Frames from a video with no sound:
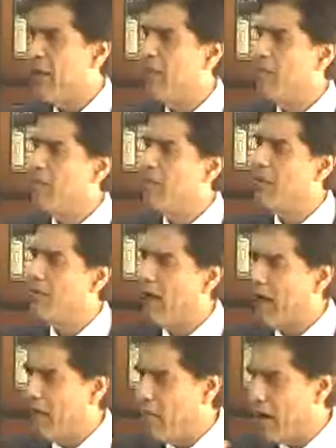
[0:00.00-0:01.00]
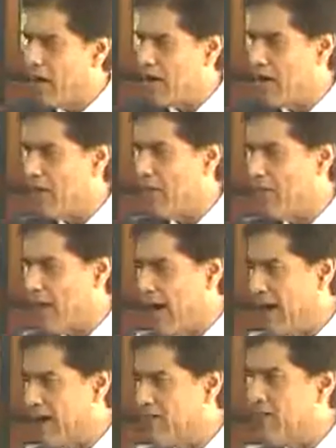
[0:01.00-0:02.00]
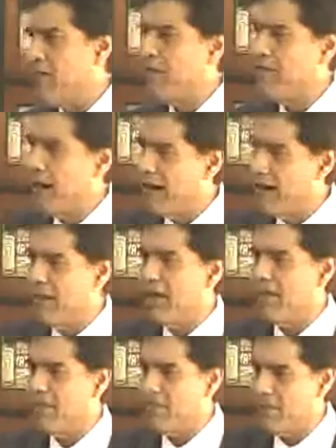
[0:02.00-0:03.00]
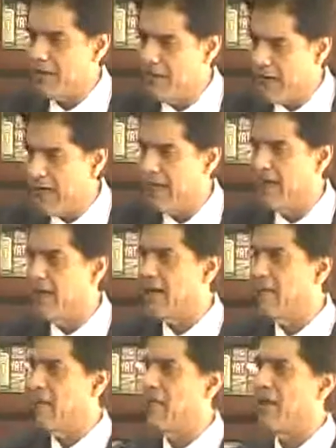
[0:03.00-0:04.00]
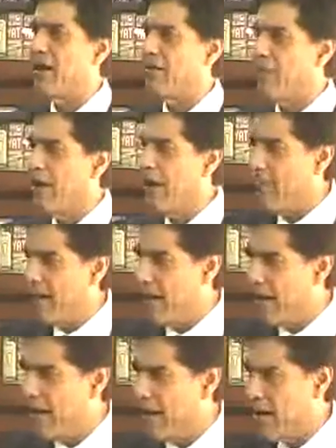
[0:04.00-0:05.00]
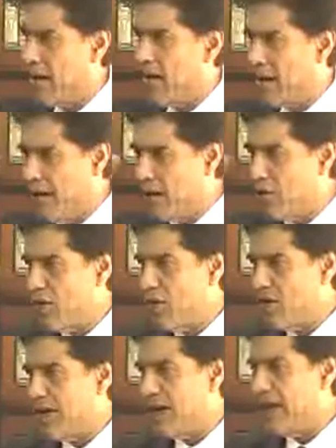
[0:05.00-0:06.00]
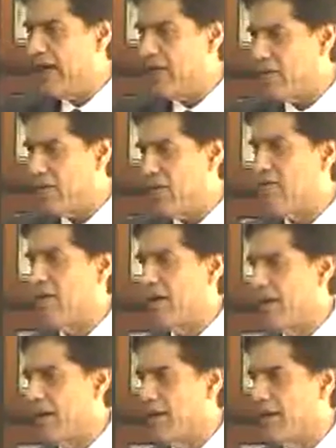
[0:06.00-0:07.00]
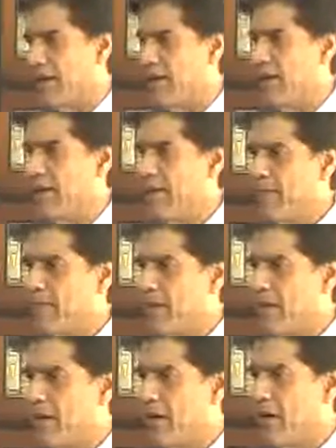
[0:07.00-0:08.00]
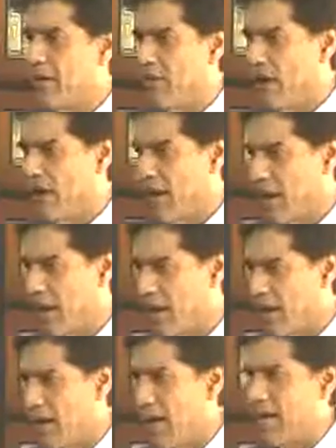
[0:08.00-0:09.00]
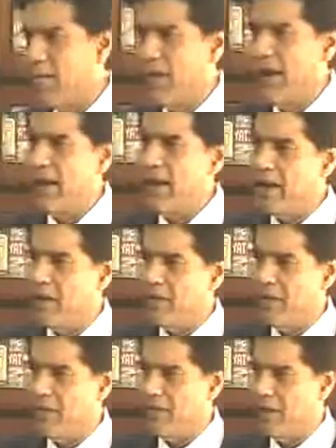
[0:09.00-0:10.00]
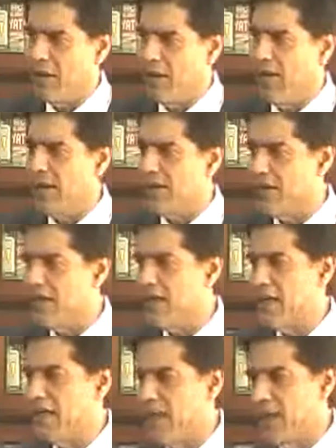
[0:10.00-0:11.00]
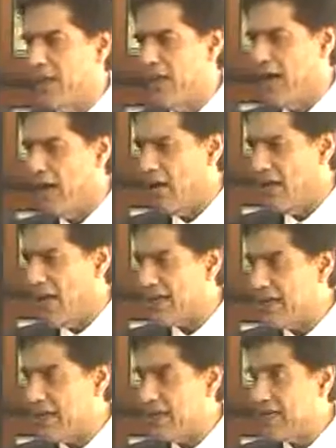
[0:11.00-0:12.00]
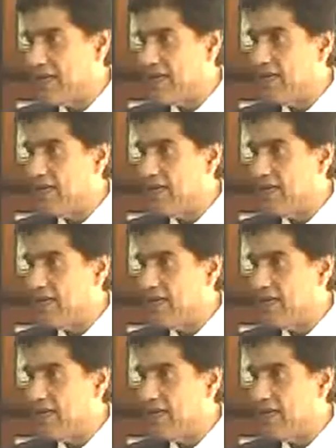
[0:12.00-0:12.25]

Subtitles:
People bought the flats, people went there, people stayed there, people are paying. In 2008 it was completed. They are paying the electricity bill, they have gas connection.